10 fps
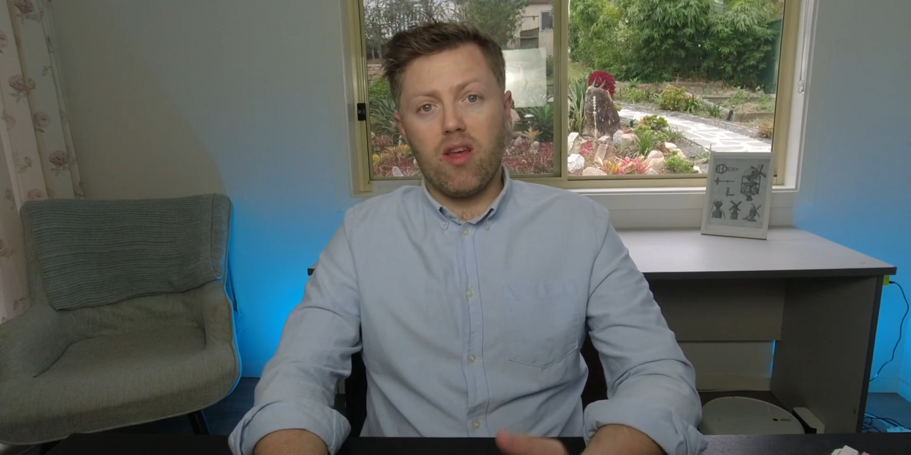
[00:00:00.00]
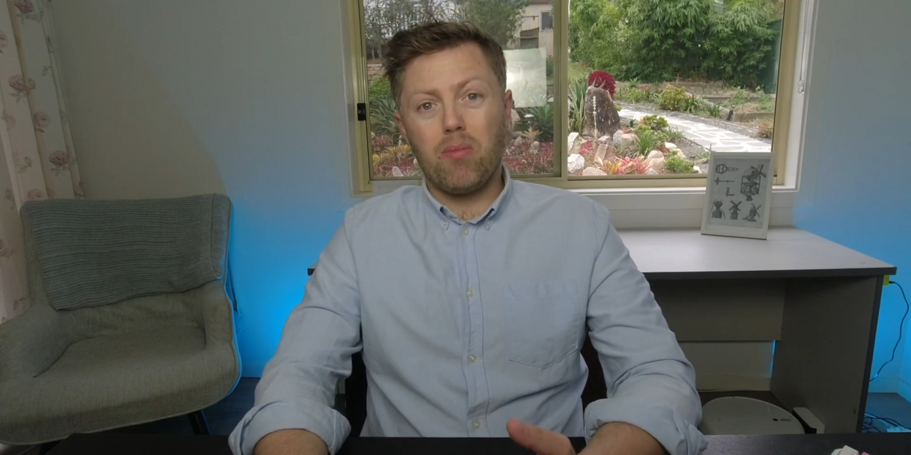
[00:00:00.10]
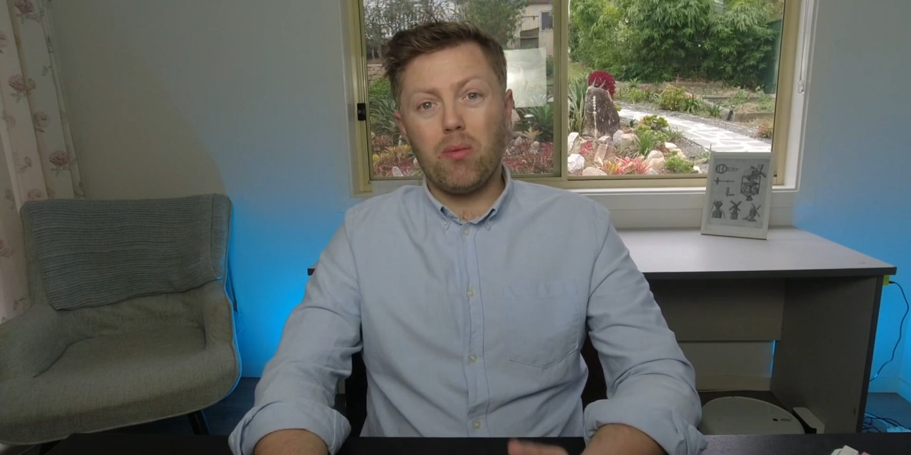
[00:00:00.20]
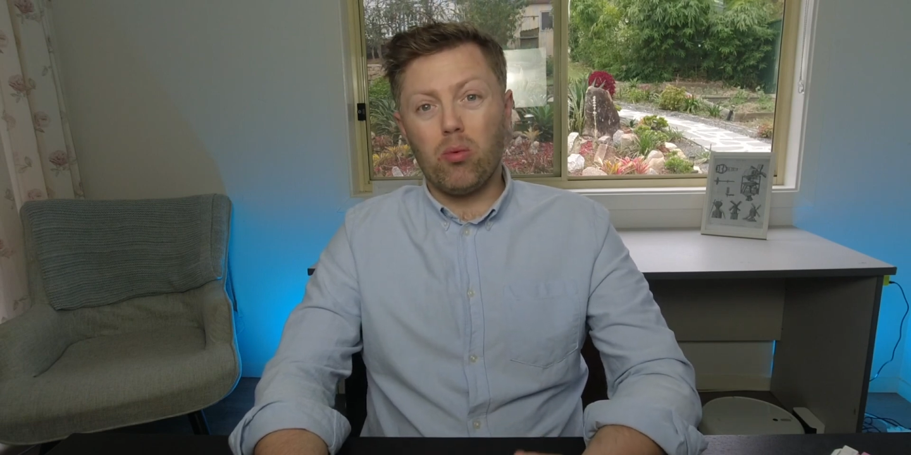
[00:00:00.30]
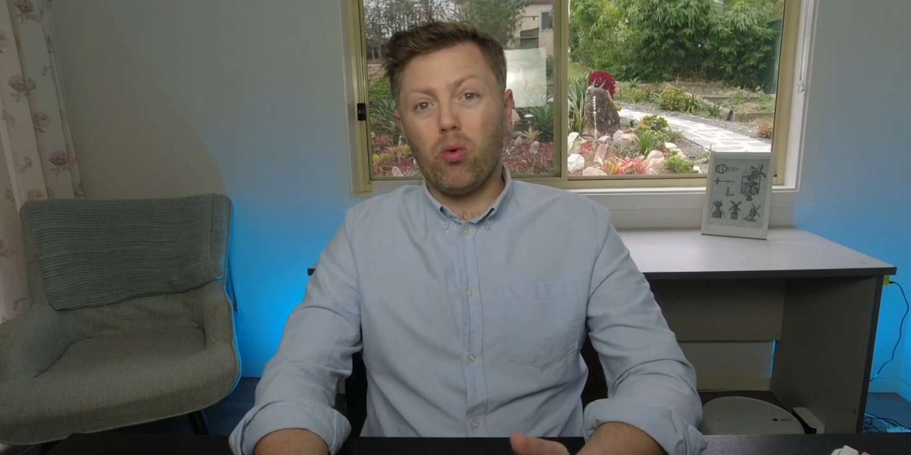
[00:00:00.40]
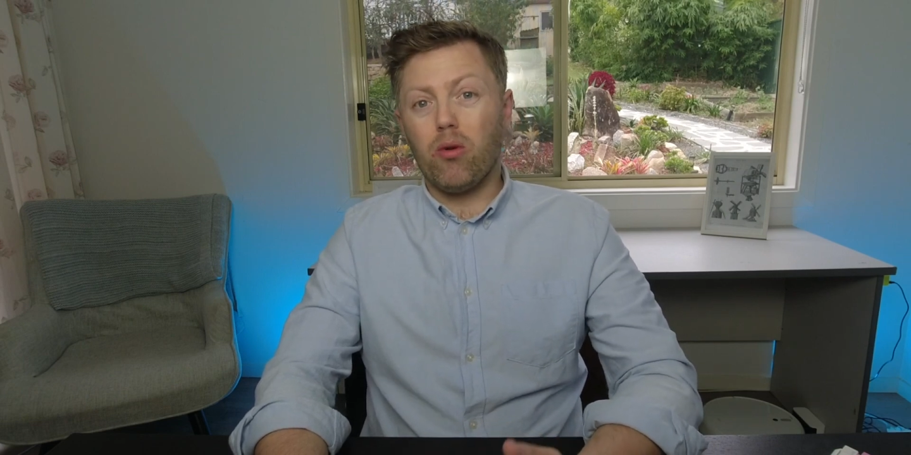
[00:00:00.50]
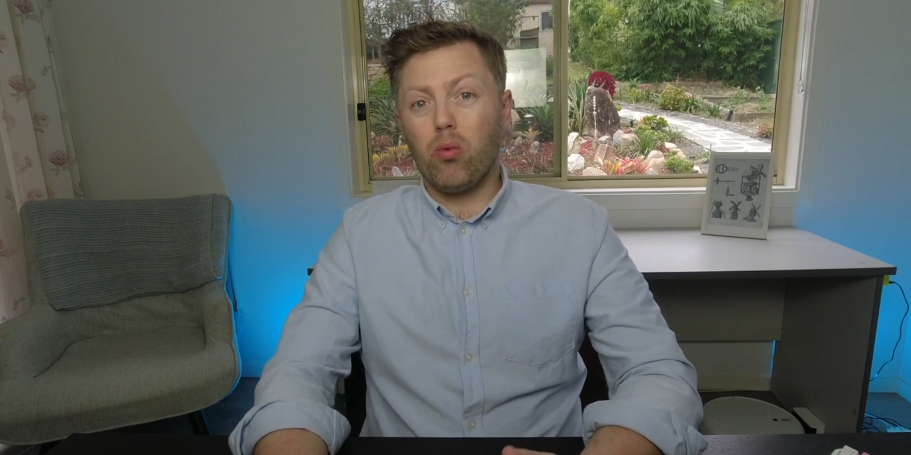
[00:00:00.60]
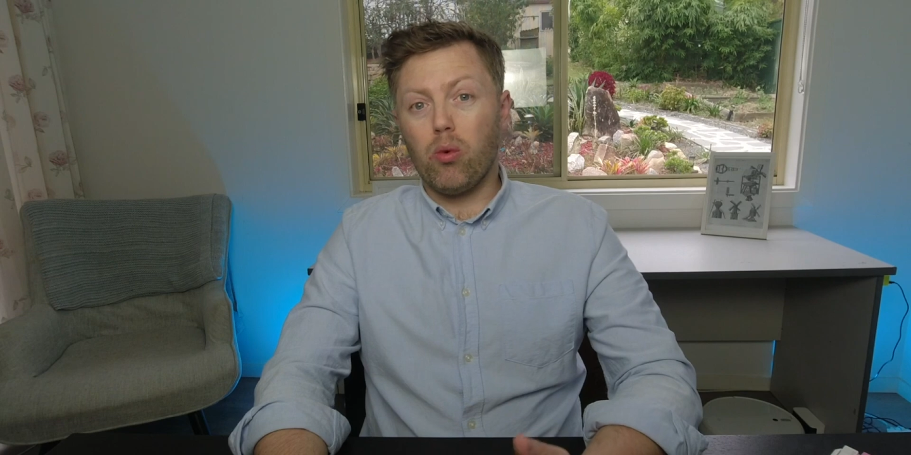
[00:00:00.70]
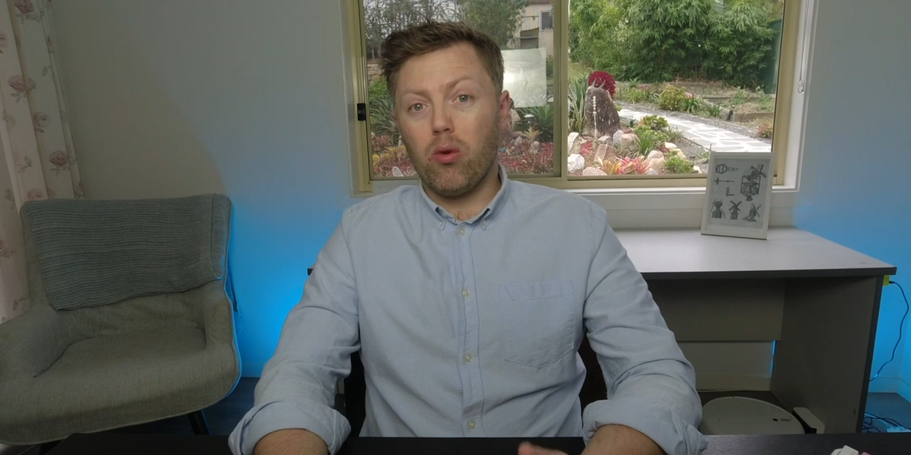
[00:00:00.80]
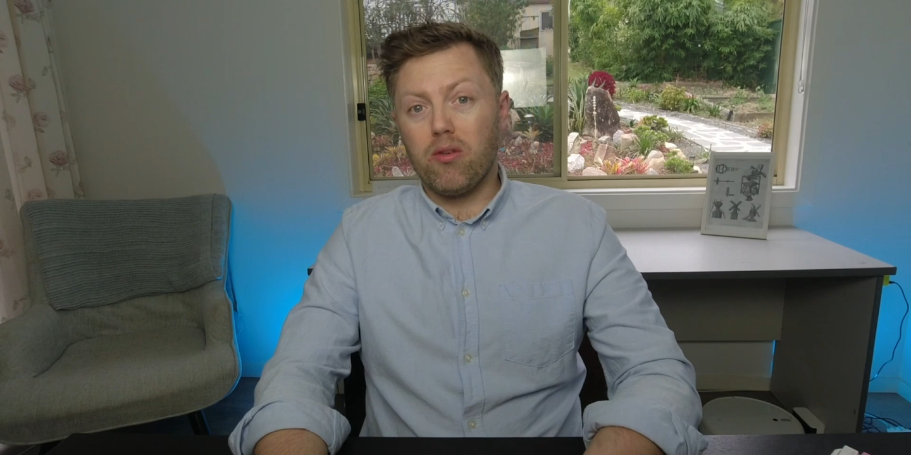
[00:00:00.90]
that people
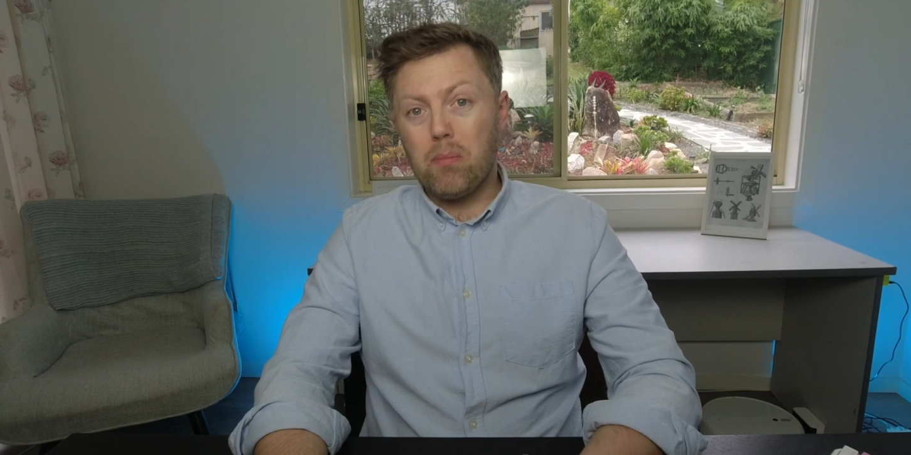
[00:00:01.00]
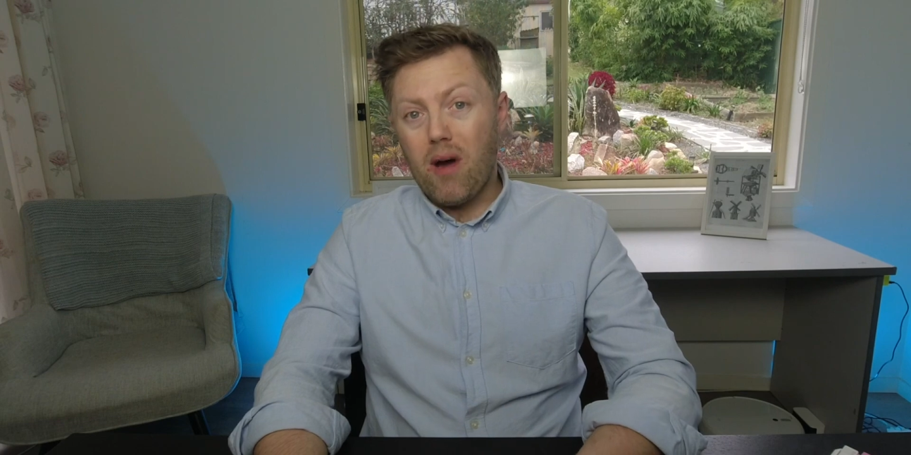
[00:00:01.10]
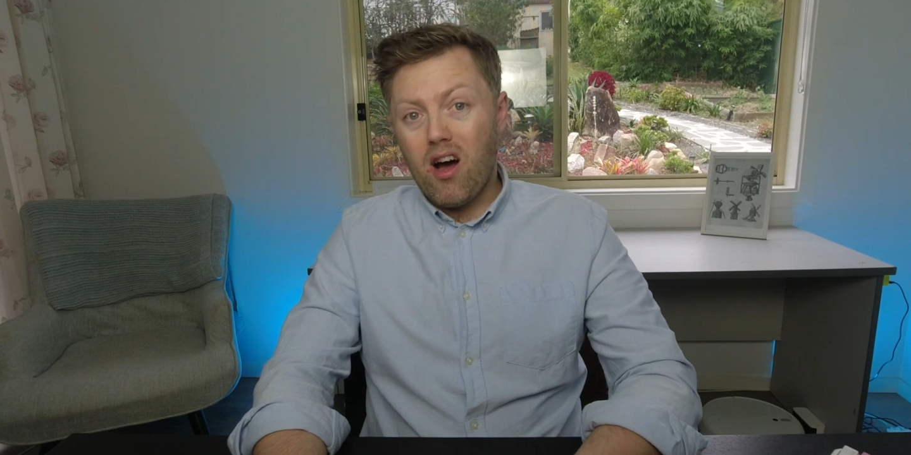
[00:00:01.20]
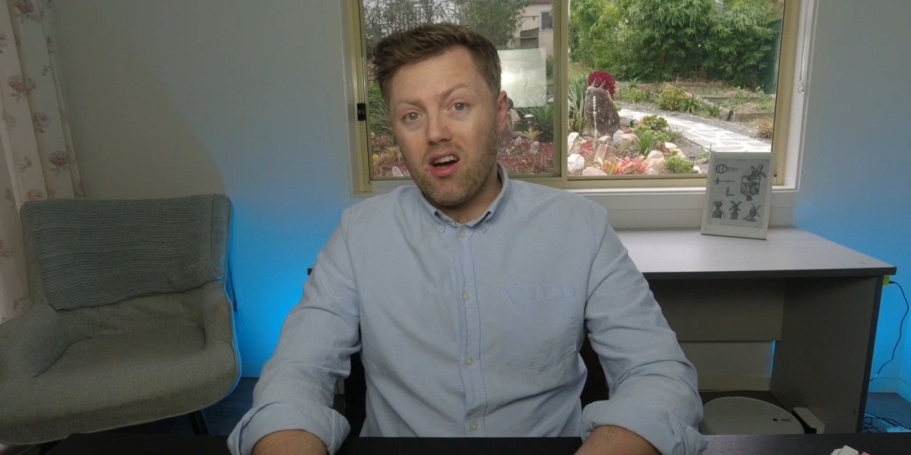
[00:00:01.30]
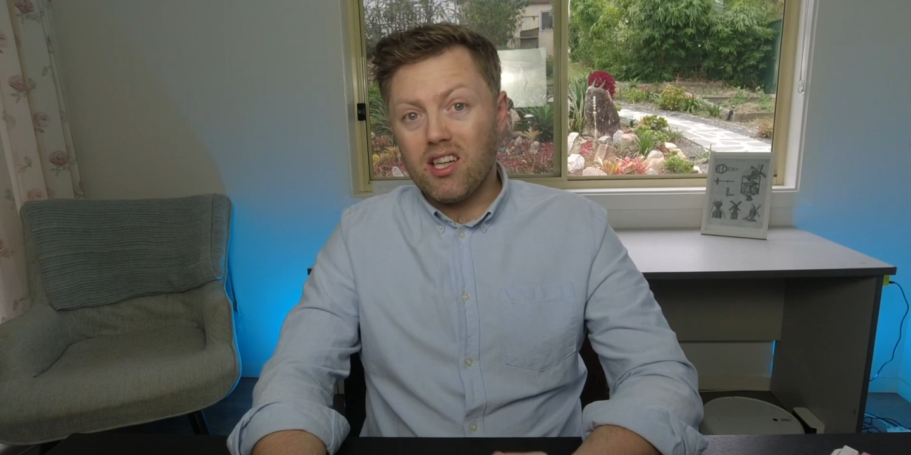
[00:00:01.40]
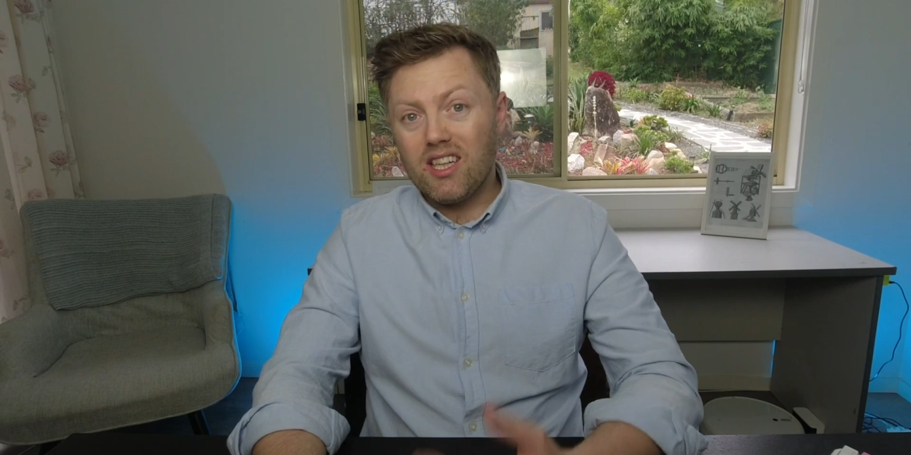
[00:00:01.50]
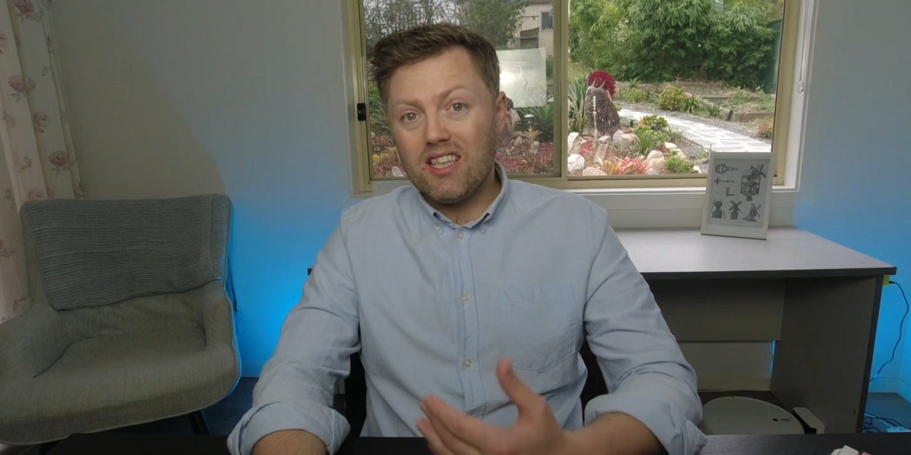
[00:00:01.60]
will want to buy,